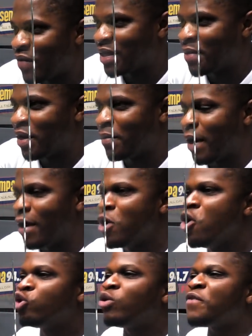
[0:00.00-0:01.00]
for some never.
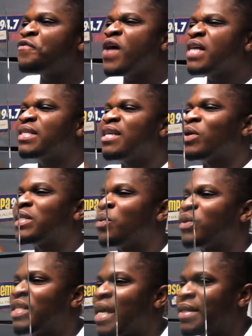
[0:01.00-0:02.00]
So the first thing was
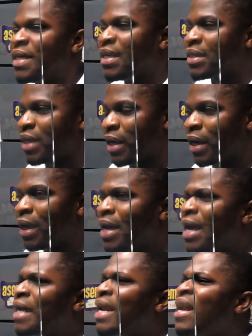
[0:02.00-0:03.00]
what you
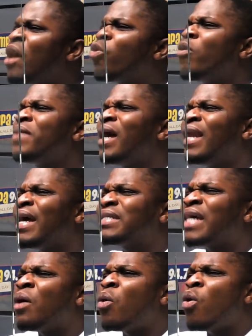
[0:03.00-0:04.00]
say. Now come here
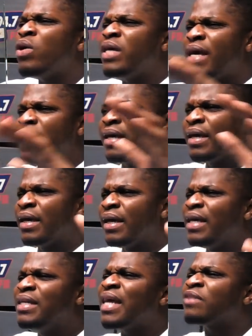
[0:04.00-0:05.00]
lecture oh ye
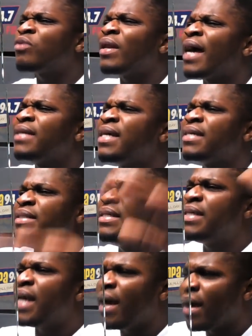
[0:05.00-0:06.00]

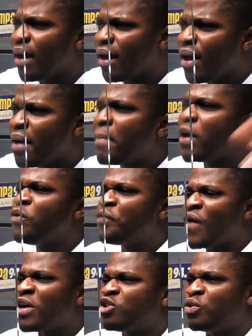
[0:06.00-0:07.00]
industrialization ye
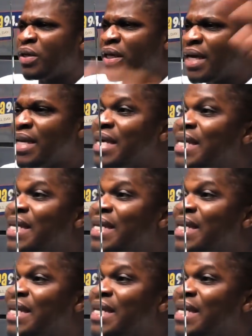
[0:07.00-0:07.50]
manufacturing ye ni